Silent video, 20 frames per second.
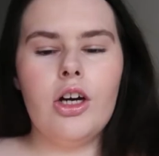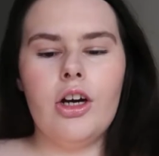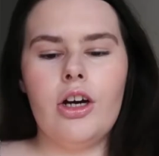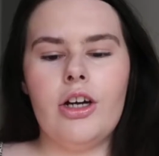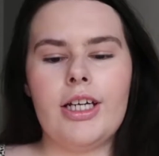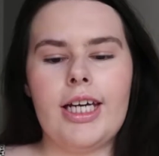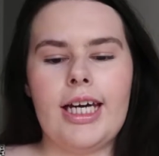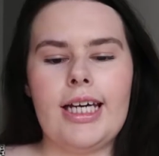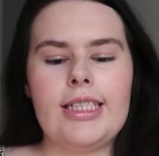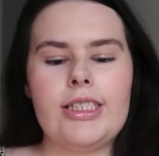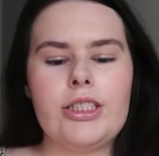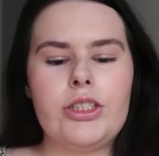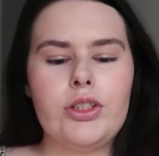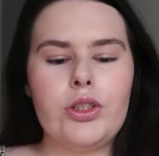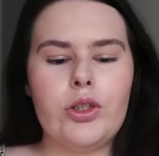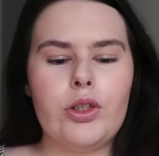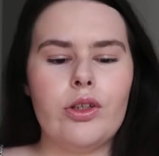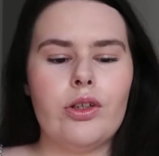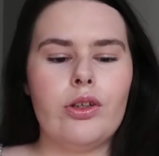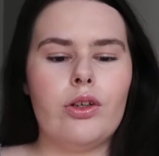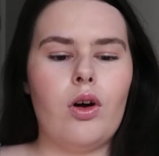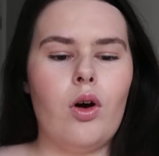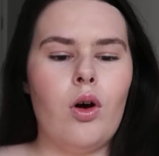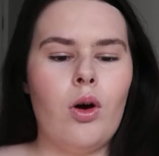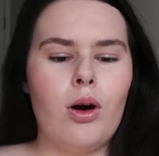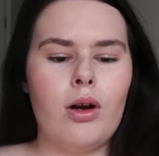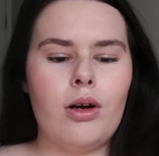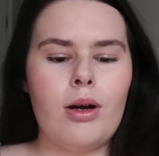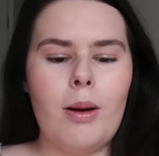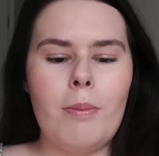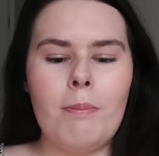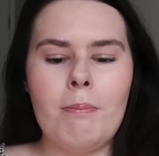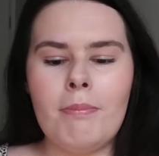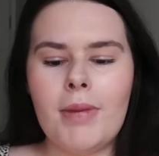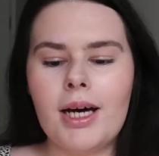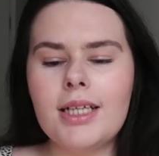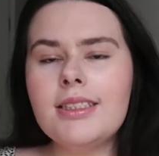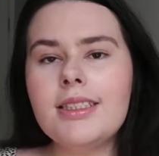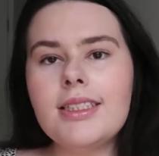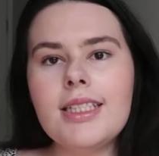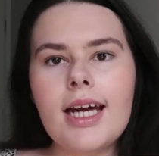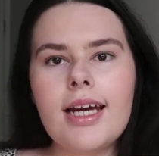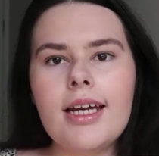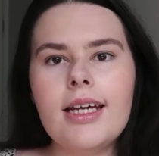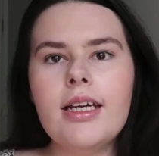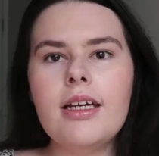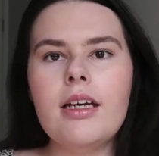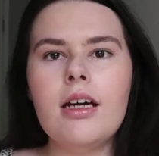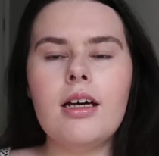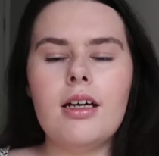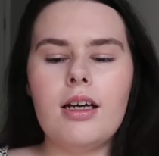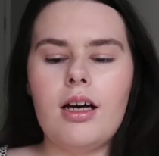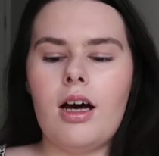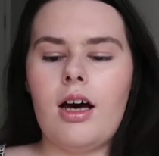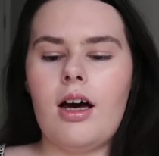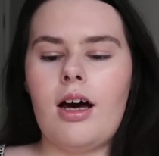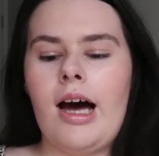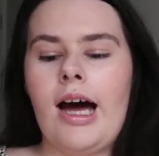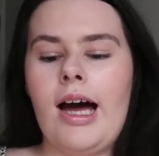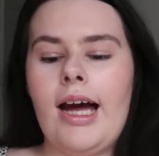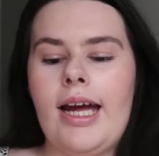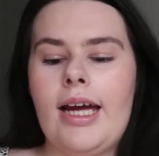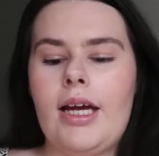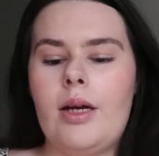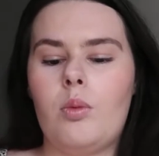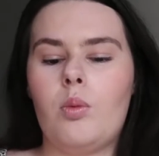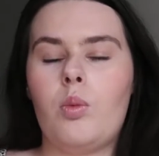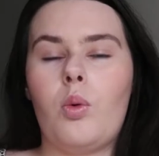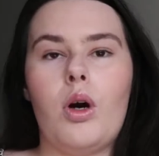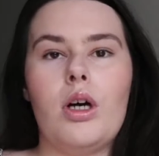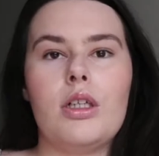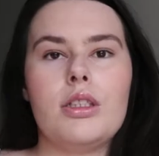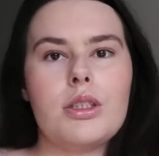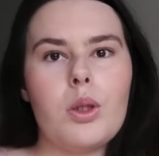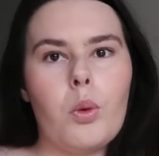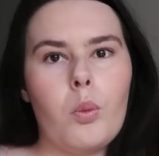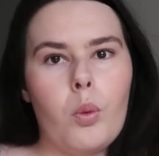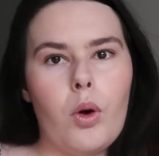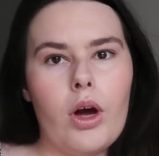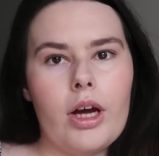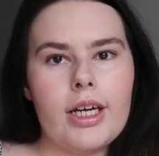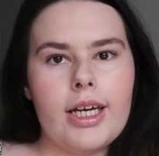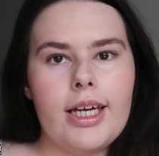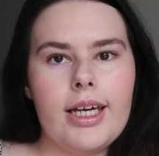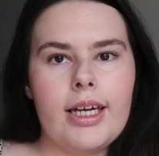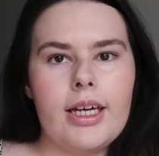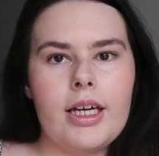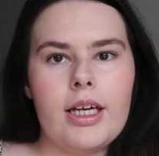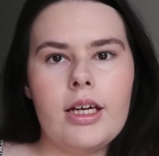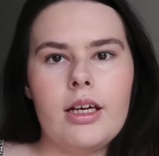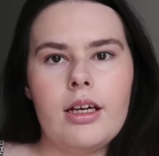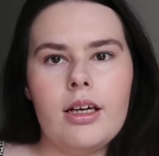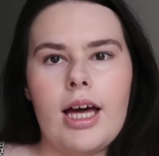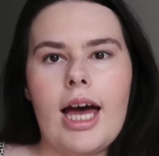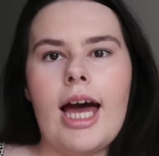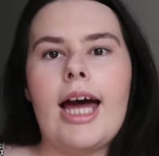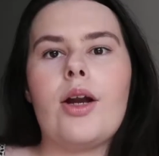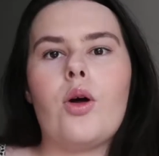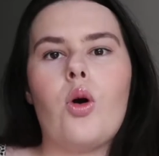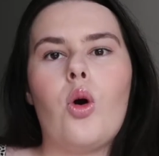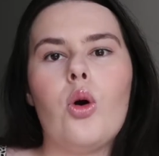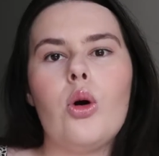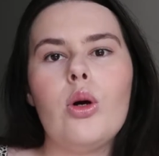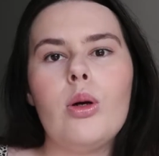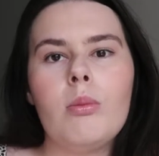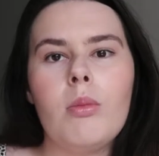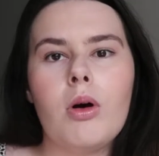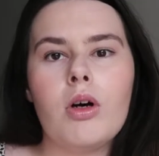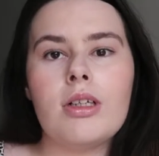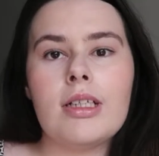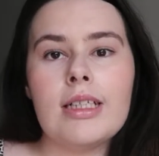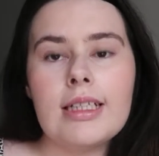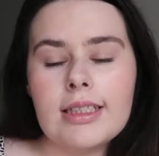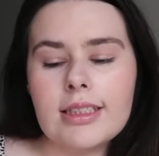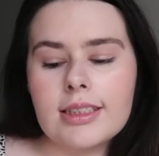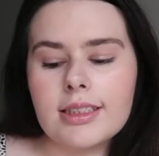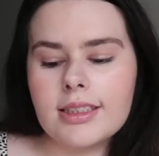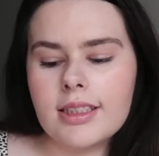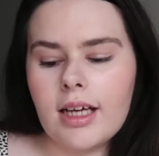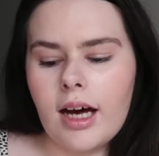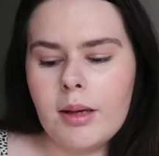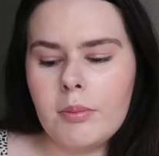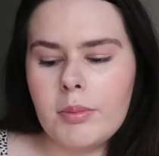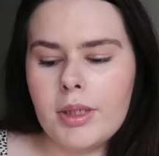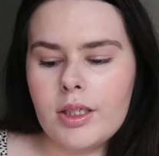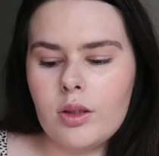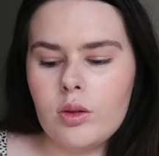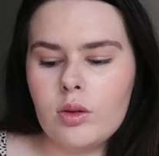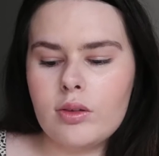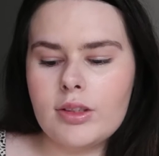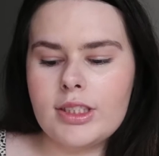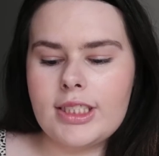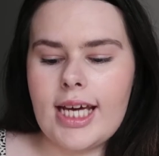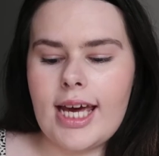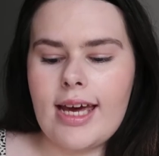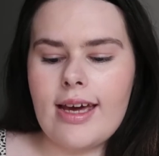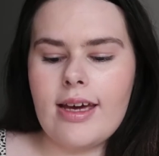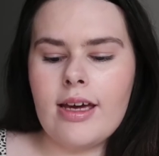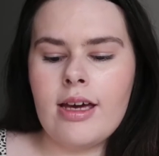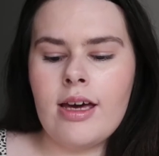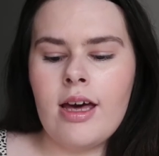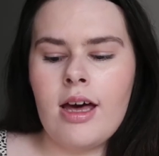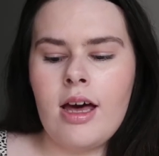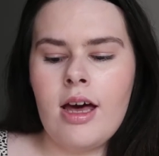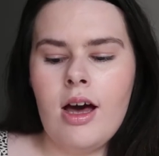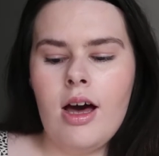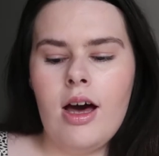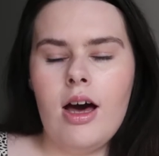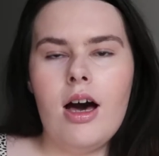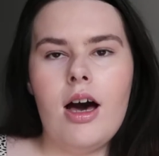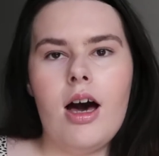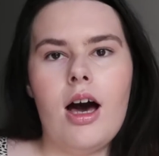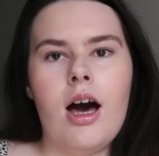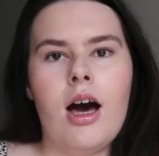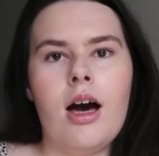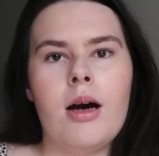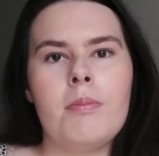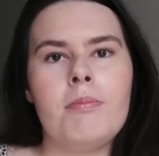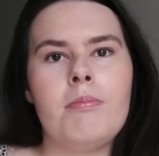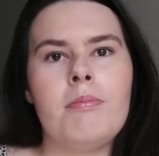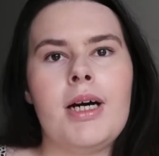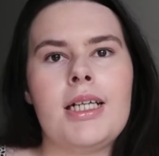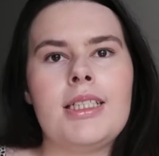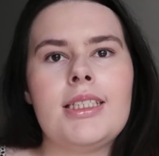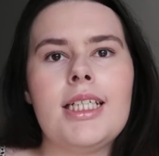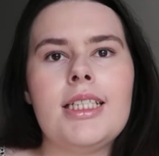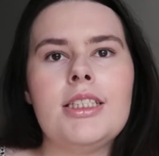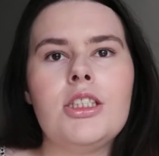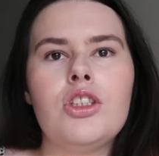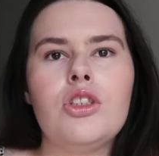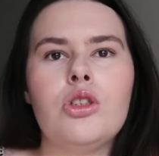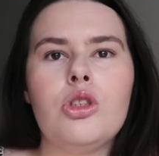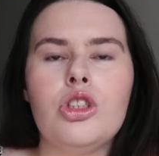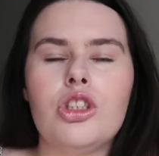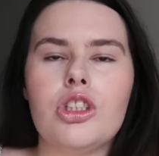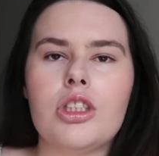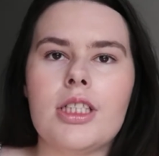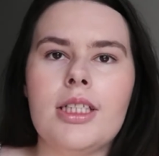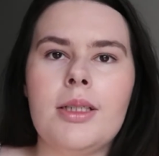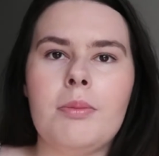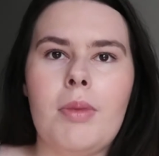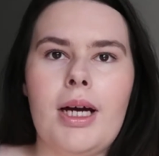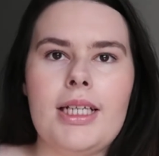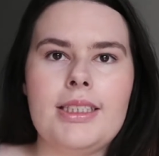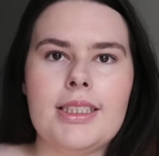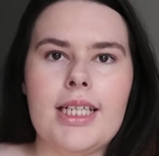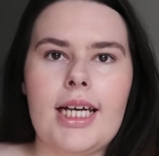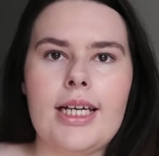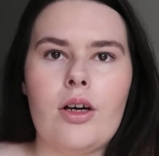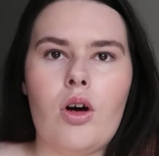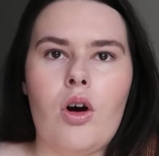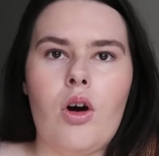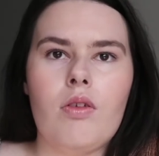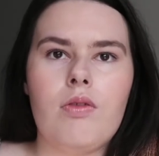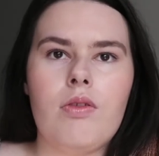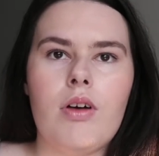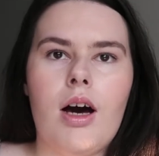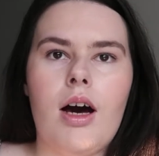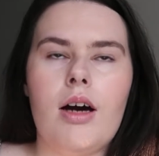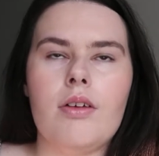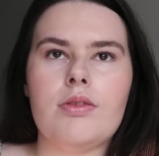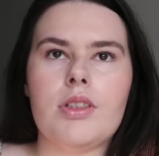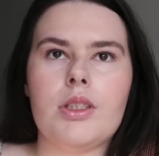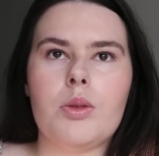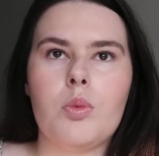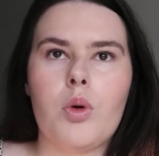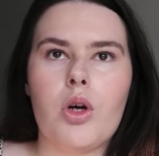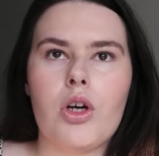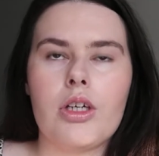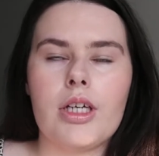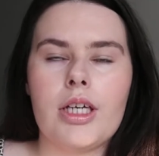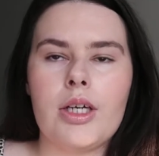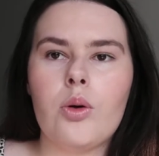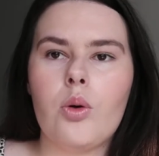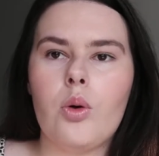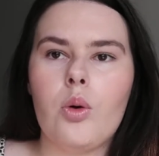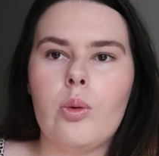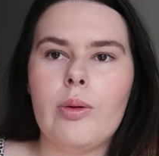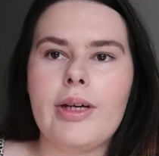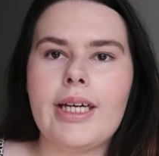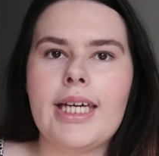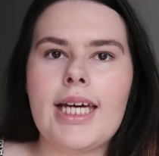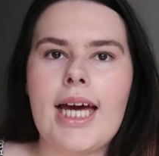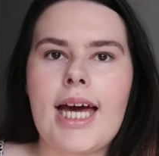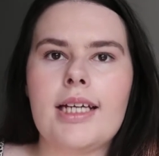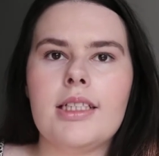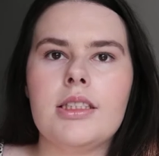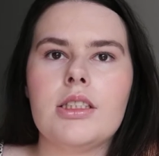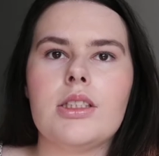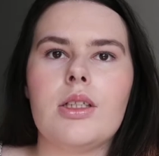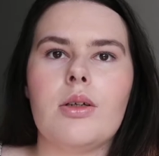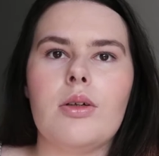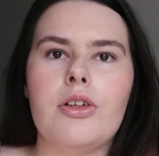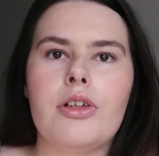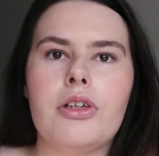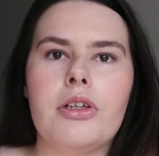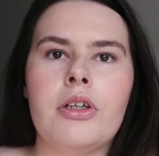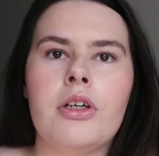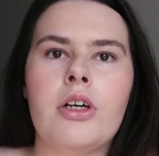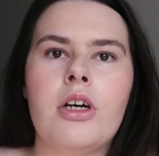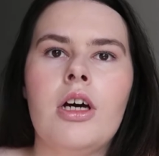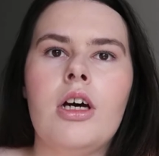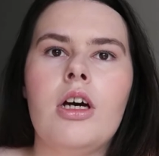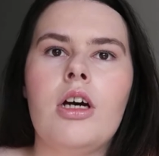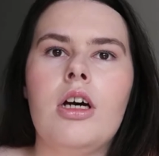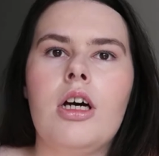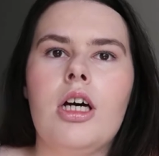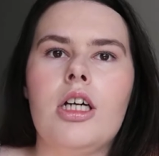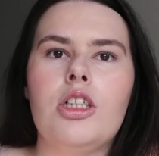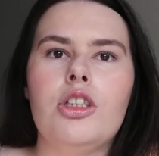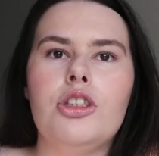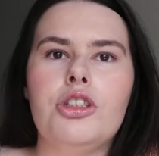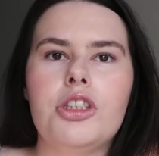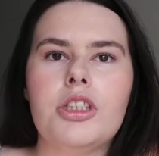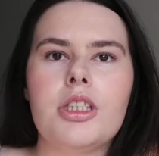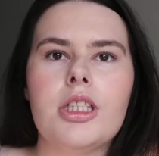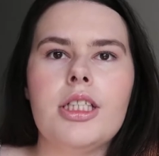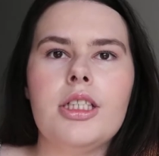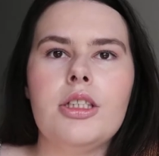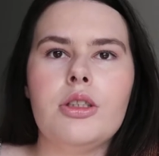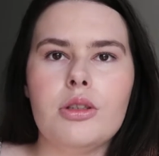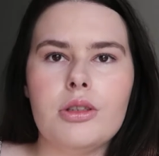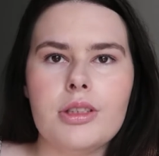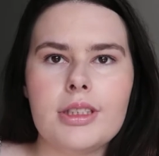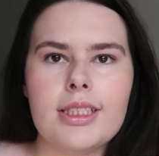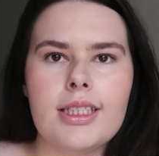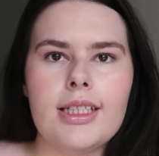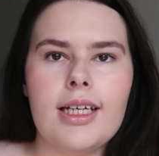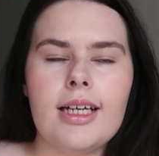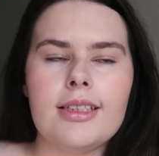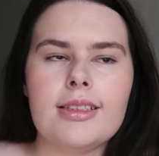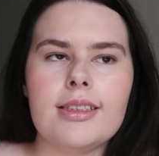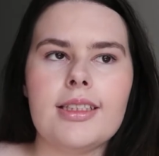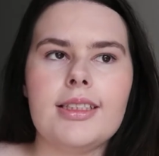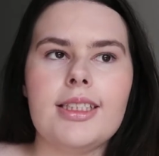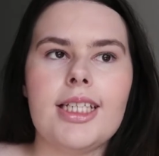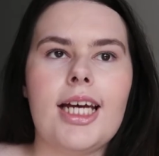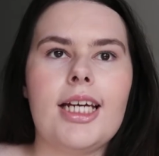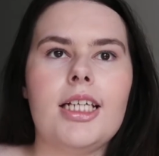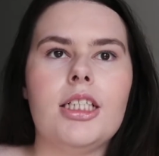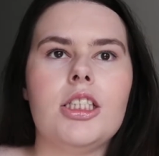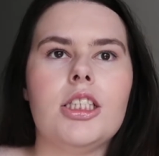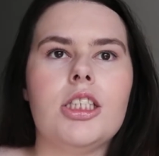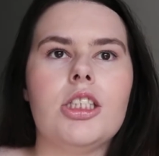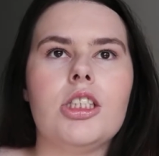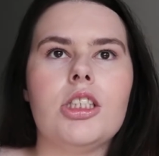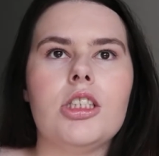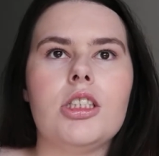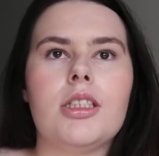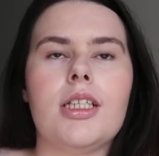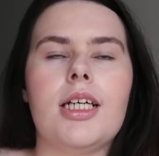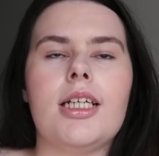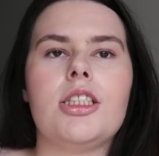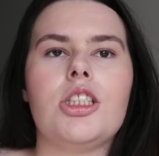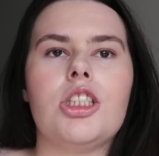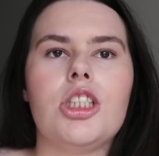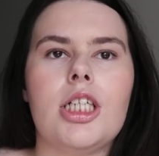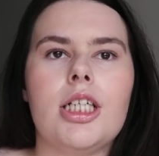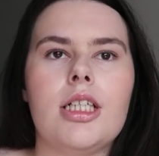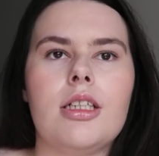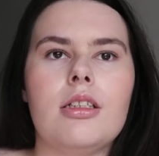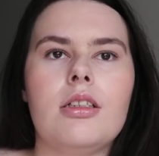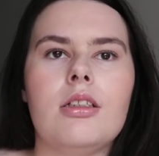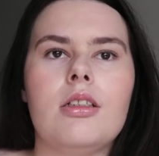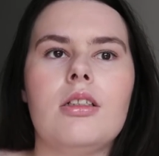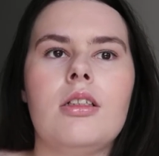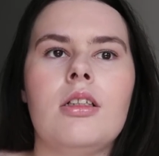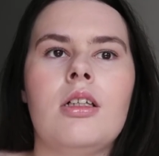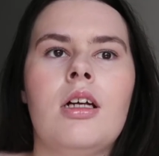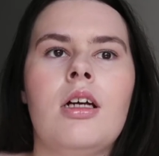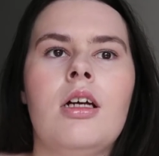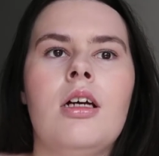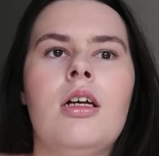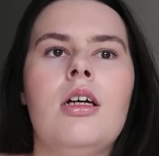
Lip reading: Okay, so on Monday, I was working at home on an assignment all day. Monday's usually my day off after working all weekend, so usually use it as a day to just like chill,